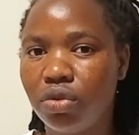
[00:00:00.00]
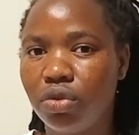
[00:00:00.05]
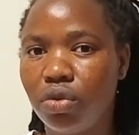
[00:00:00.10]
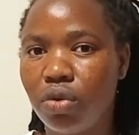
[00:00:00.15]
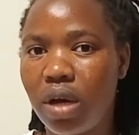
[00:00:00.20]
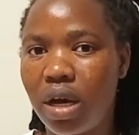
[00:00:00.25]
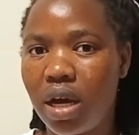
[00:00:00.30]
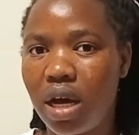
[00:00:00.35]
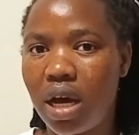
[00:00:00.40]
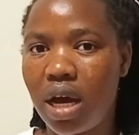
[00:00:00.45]

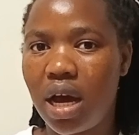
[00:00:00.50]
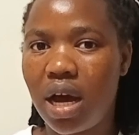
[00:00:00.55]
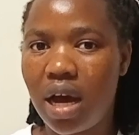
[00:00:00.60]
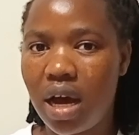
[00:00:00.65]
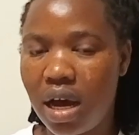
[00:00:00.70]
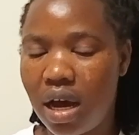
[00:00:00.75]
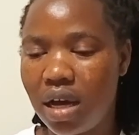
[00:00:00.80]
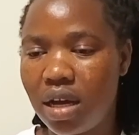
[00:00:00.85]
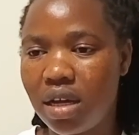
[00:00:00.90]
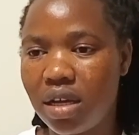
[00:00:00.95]

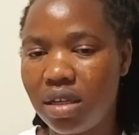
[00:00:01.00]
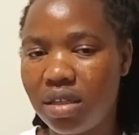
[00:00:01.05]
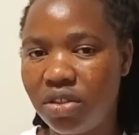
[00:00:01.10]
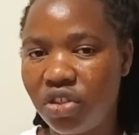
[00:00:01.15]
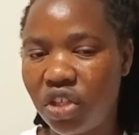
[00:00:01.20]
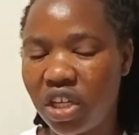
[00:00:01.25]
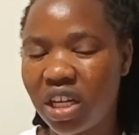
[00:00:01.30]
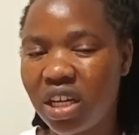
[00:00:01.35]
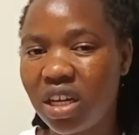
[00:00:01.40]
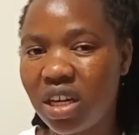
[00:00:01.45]
to
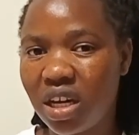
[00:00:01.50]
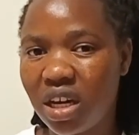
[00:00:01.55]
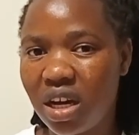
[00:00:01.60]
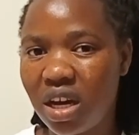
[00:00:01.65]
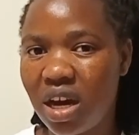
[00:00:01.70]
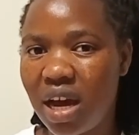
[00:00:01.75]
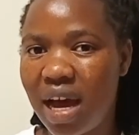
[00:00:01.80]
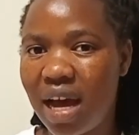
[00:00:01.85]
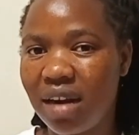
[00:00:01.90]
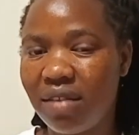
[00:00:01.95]
check
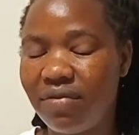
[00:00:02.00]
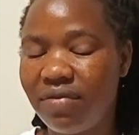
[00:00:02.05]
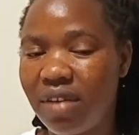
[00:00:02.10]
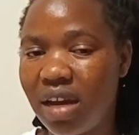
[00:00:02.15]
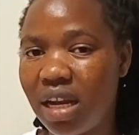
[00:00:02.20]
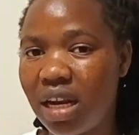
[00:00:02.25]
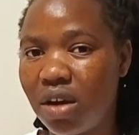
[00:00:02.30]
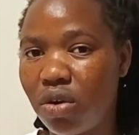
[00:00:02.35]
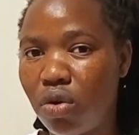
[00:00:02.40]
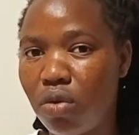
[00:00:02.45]
and
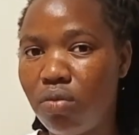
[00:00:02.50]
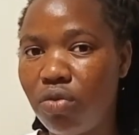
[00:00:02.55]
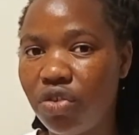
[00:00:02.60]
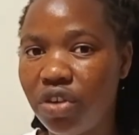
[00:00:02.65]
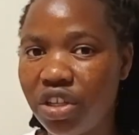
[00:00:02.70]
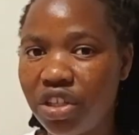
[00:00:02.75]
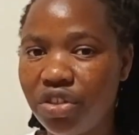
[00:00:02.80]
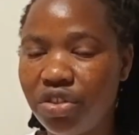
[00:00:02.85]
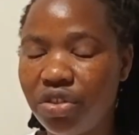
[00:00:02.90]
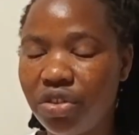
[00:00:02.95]
find
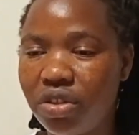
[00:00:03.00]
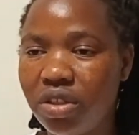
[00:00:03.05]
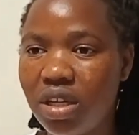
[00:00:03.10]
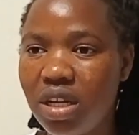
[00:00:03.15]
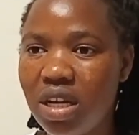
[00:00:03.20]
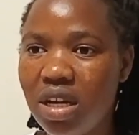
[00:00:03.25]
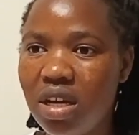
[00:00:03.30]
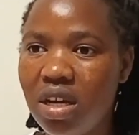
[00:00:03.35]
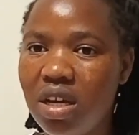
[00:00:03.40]
accommodation.